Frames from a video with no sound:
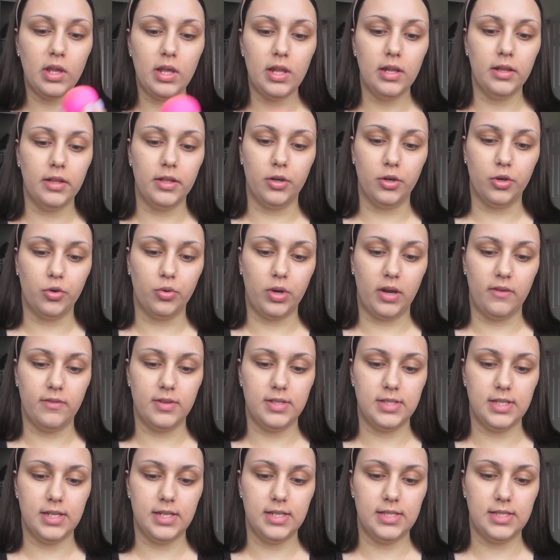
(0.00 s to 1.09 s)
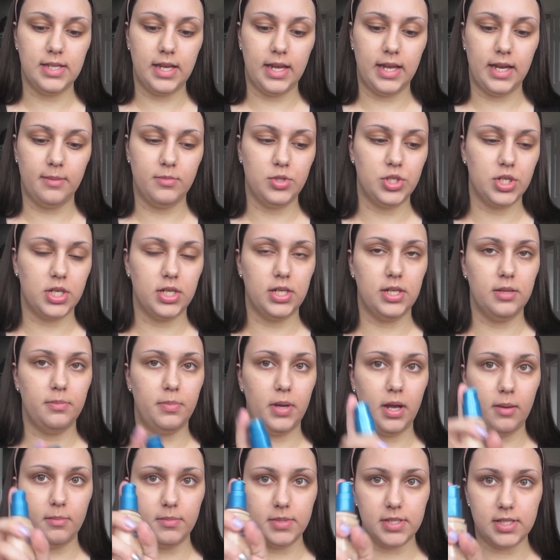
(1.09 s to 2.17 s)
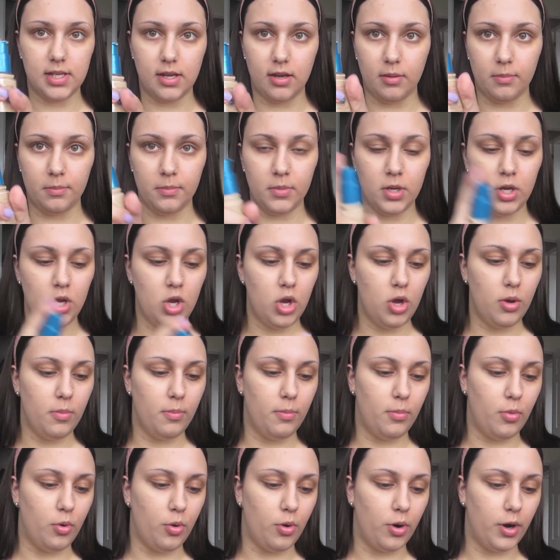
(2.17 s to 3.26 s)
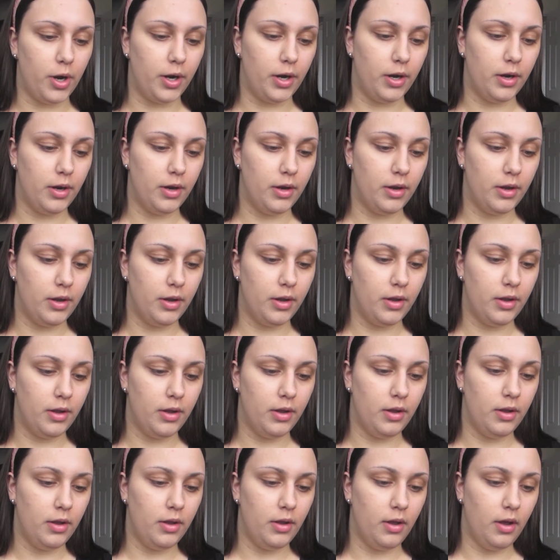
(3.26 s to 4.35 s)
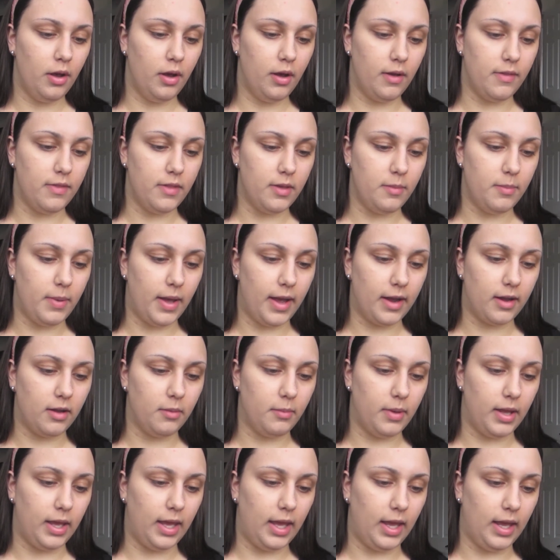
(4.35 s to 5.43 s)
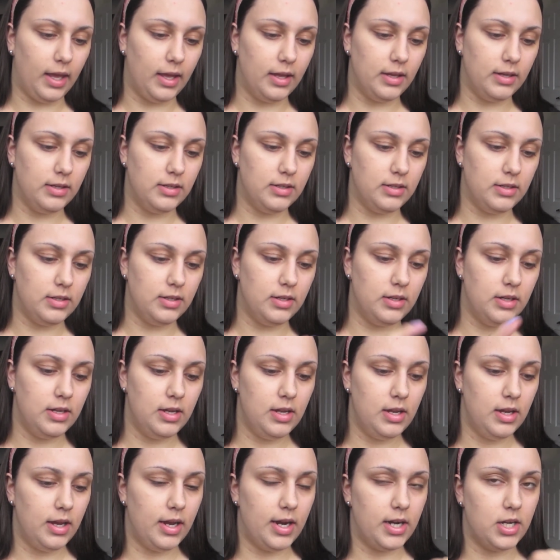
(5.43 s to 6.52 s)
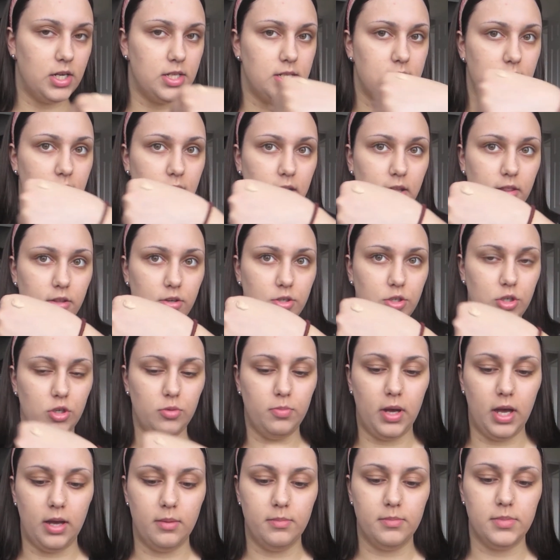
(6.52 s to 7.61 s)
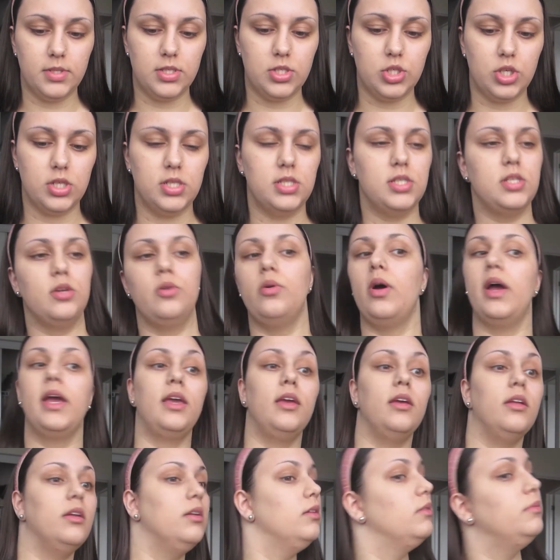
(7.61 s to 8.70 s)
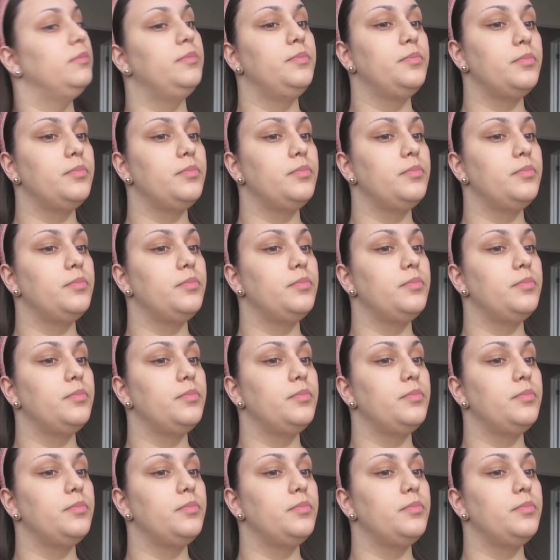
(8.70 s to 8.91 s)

little crevices, and I'm just gonna pump some more on the back of my hand. I just did another 2 pumps just so I can